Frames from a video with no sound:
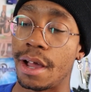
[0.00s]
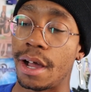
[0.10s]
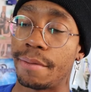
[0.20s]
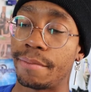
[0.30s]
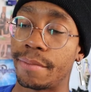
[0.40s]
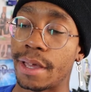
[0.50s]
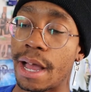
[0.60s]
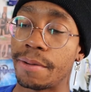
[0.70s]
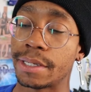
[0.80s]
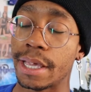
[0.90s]
Um,
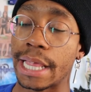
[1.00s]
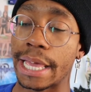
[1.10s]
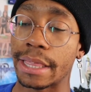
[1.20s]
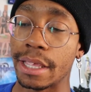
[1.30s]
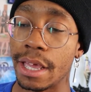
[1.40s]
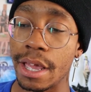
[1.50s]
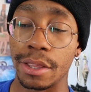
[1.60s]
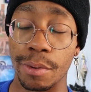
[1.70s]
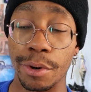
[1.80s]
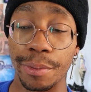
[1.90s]
I would say like
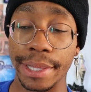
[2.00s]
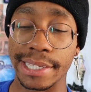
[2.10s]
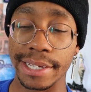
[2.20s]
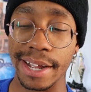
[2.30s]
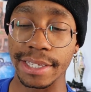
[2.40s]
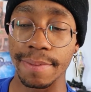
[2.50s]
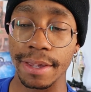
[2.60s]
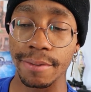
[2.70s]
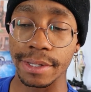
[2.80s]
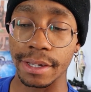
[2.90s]
the one who really stuck out to
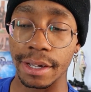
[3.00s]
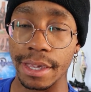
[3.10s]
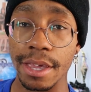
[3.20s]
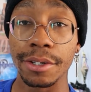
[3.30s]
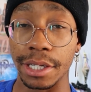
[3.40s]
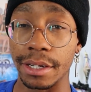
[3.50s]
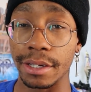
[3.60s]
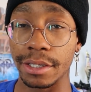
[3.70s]
me was uh, Hyojin.